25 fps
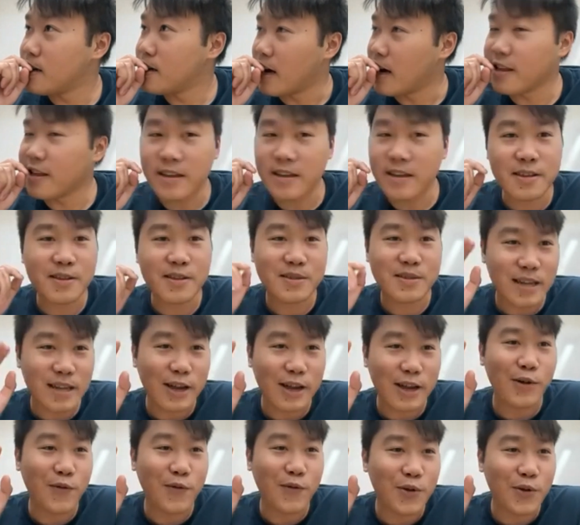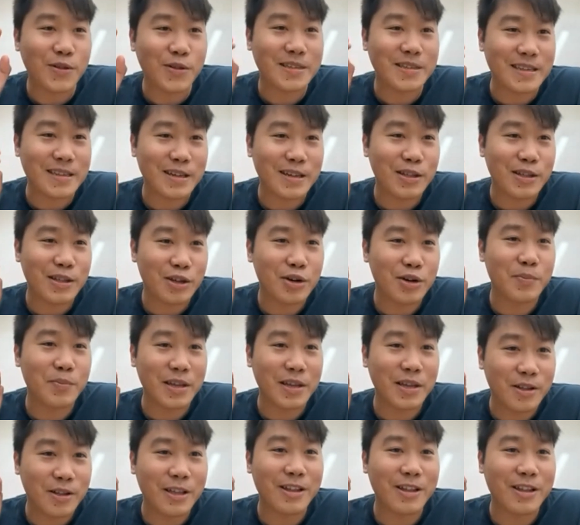I think CycleFold is a little
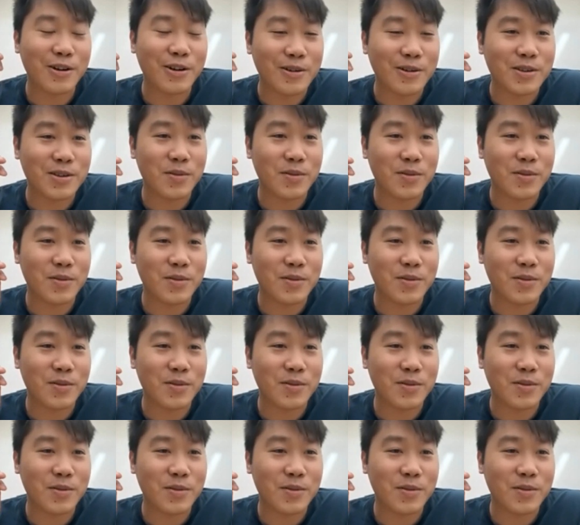bit cleaner.